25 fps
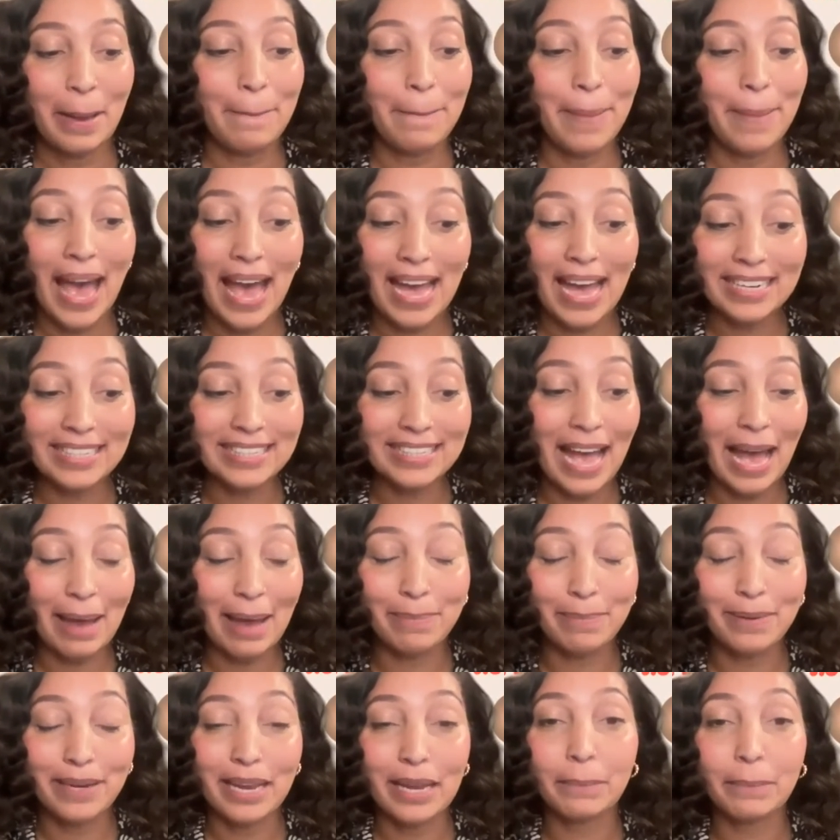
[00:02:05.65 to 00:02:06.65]
bad is
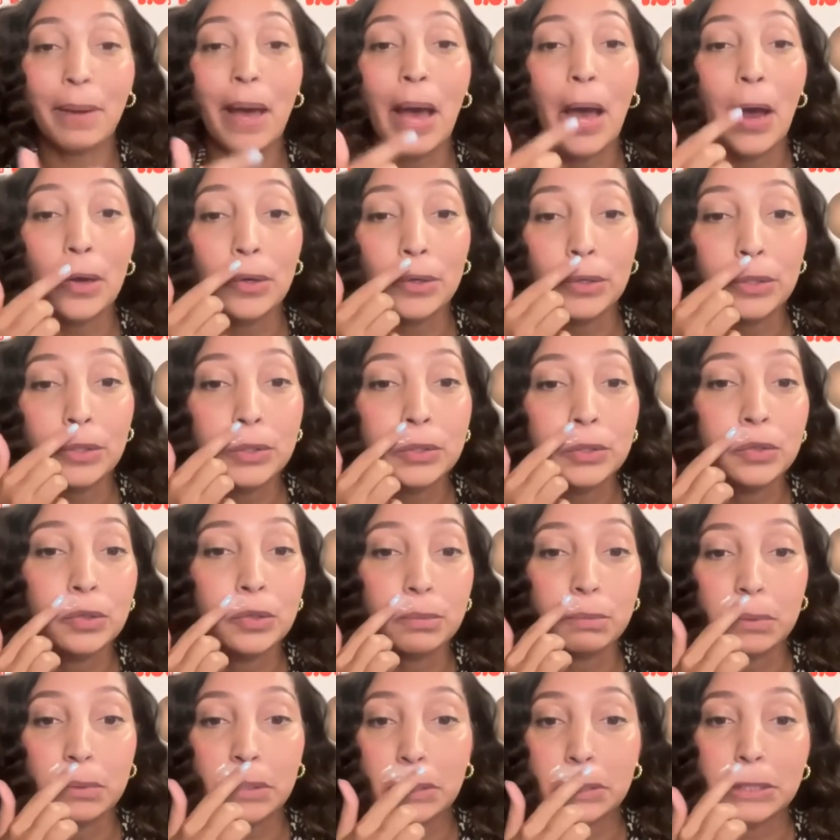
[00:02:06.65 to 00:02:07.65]
happening, powder is
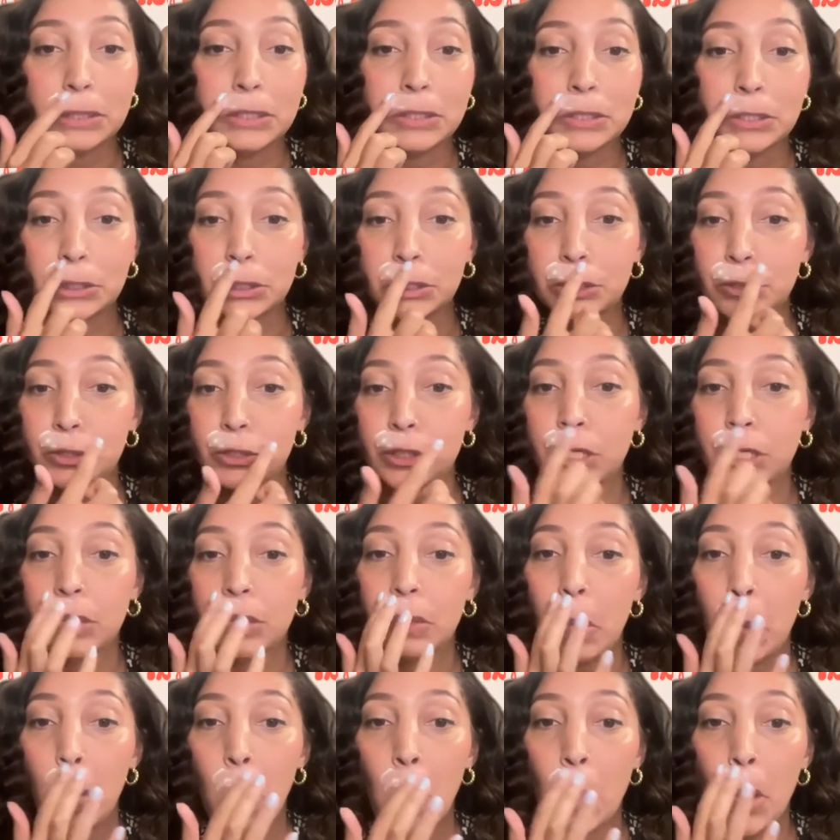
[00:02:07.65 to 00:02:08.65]
normally the
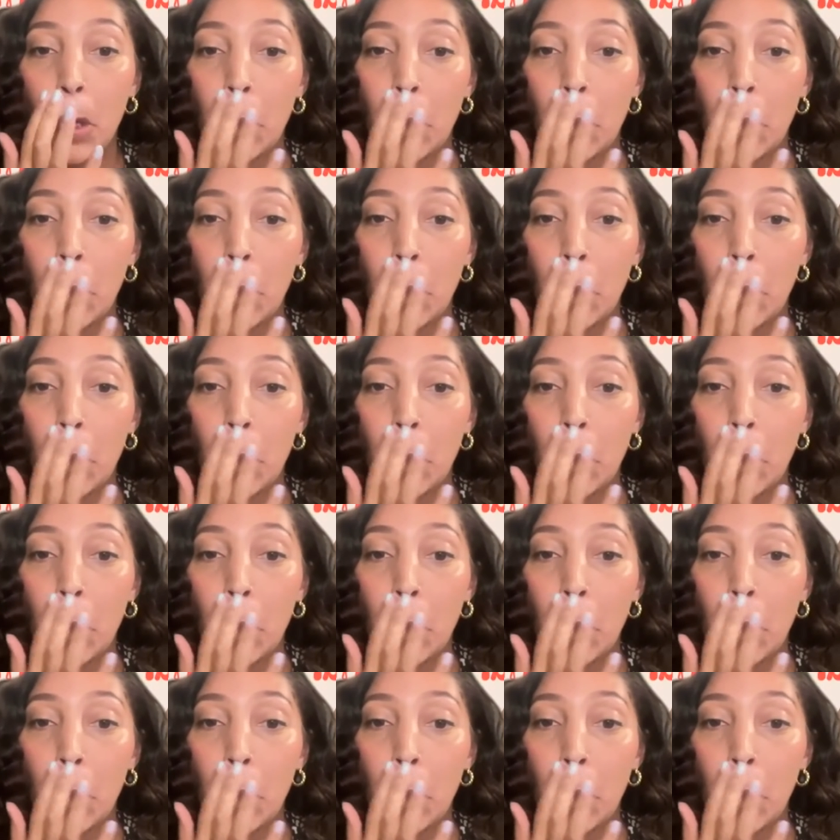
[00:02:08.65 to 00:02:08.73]
solution.